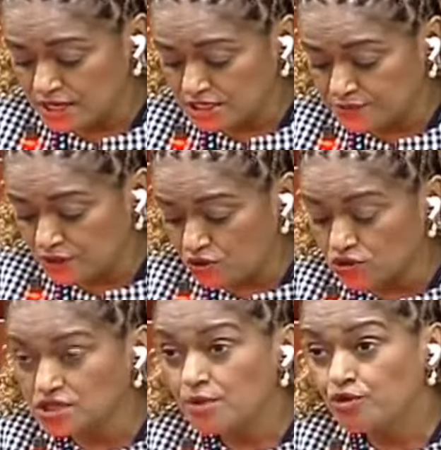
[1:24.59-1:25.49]
is
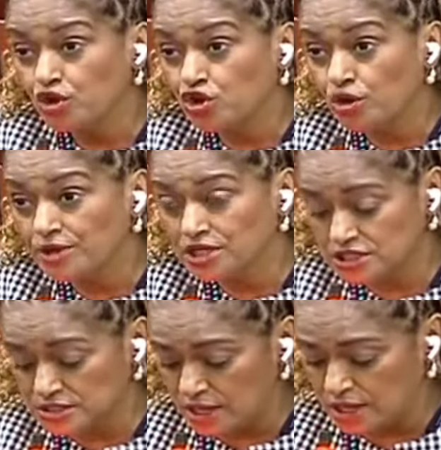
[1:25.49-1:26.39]
because procurement
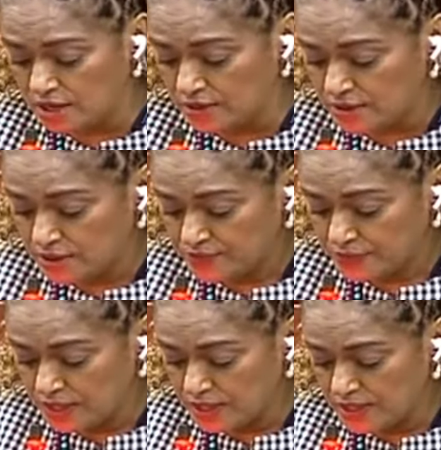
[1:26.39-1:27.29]
is
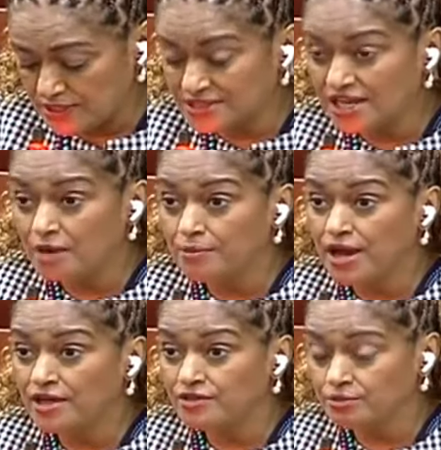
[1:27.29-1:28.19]
done
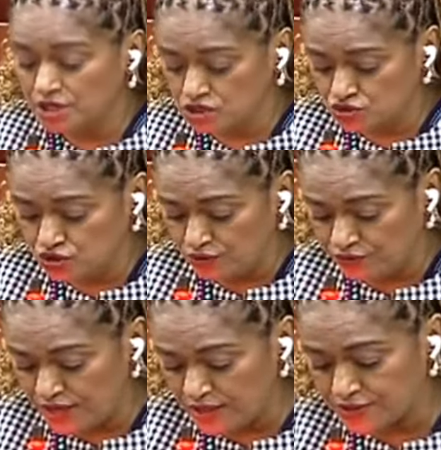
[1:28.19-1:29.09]
by the Ministry
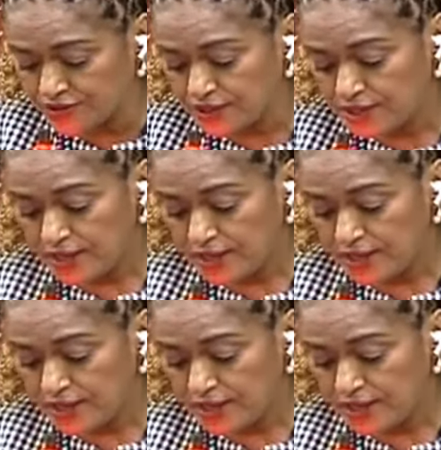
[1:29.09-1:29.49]
of Health.